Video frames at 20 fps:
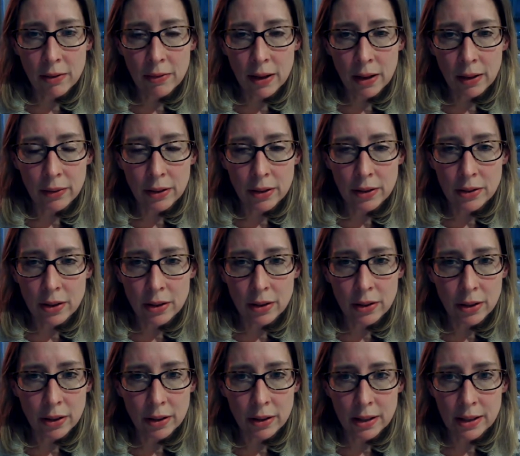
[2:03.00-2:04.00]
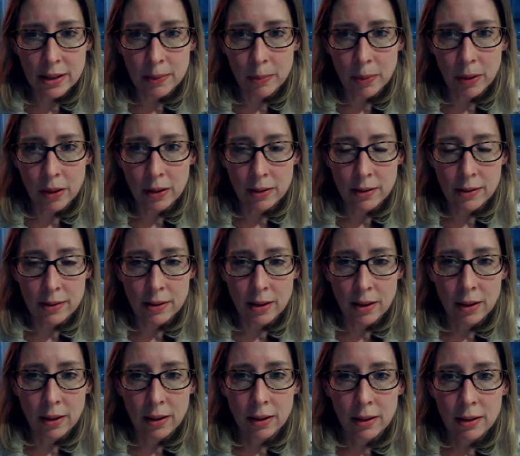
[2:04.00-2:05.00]
that to look at these birds,
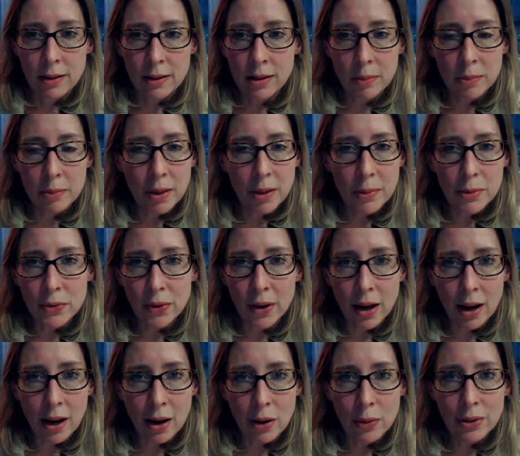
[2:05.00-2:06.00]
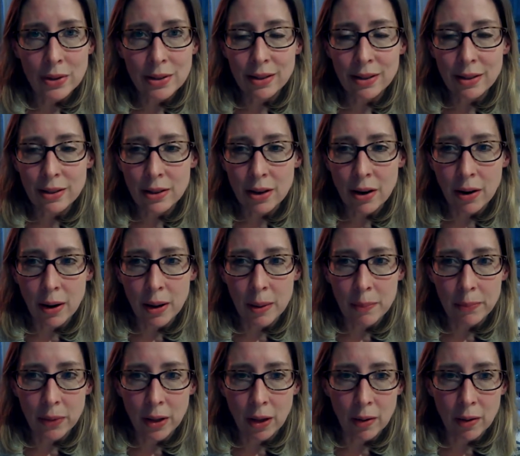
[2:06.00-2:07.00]
sometimes for hours at a time,
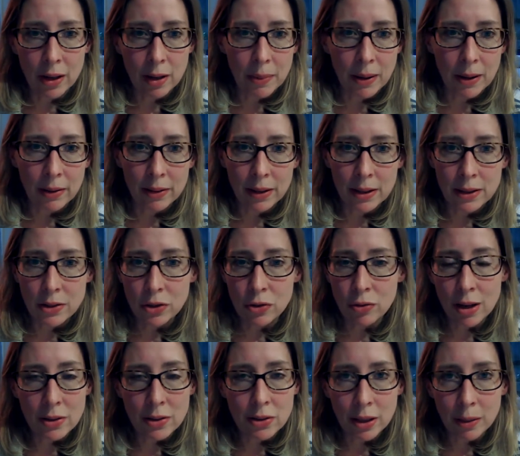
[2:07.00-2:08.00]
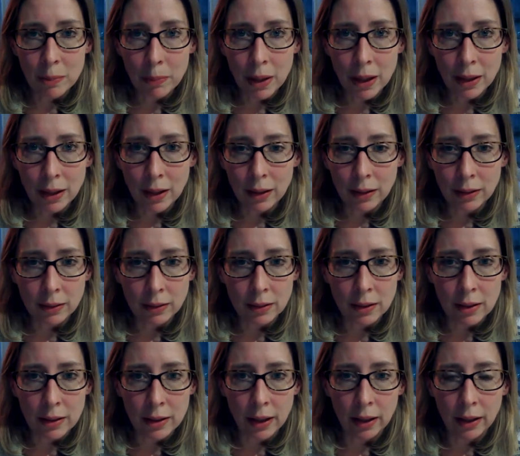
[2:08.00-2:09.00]
going about their scratching, pecking and
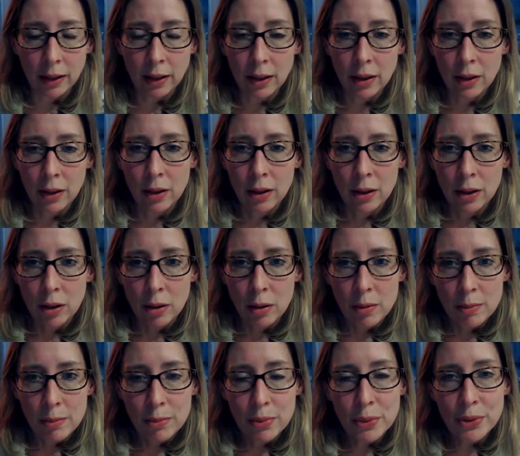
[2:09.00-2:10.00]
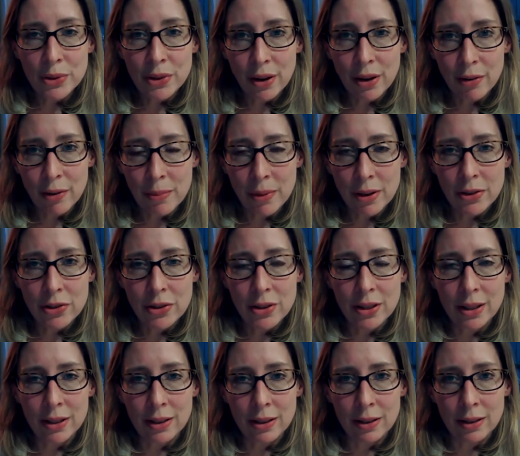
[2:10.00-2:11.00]
clucking, brought her a
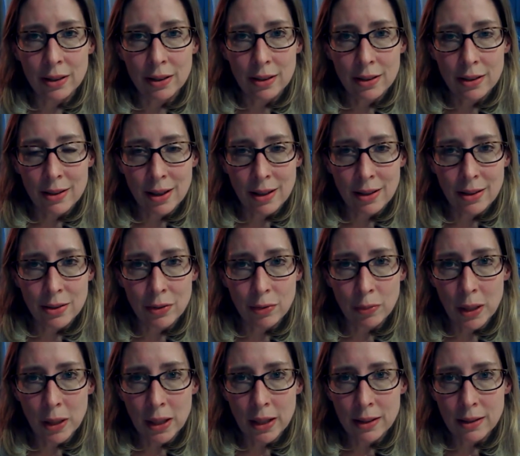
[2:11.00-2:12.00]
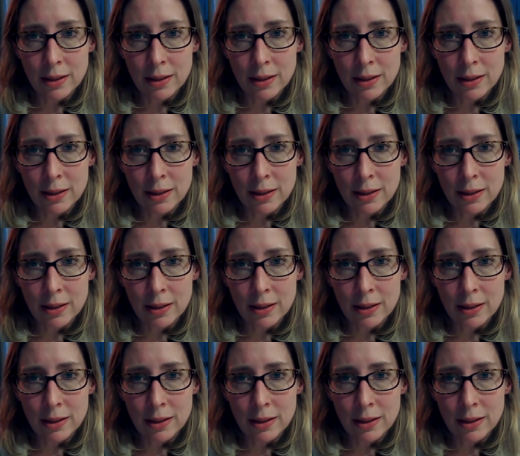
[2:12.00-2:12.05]
much-needed sense of peace.